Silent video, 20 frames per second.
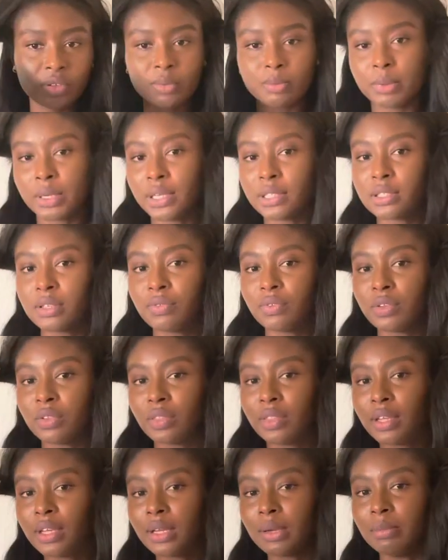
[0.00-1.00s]
because if you
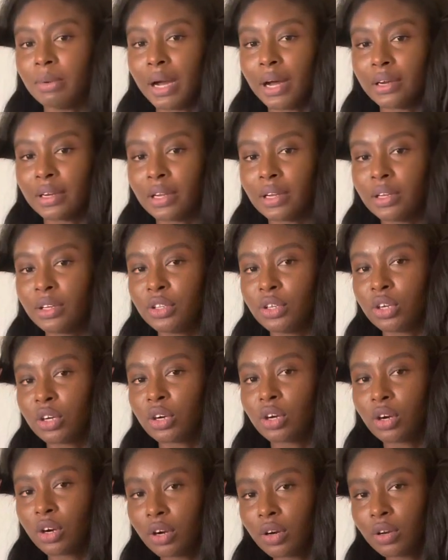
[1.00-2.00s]
think about it your
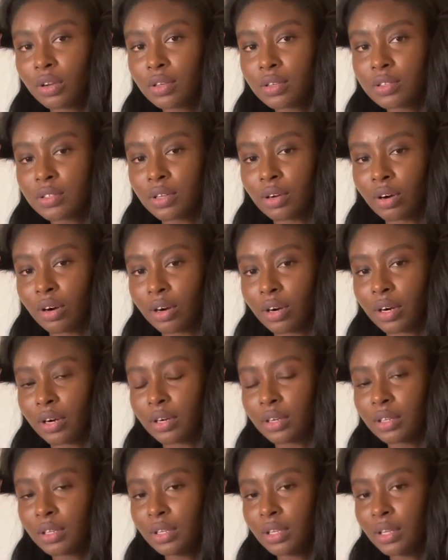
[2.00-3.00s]
curls are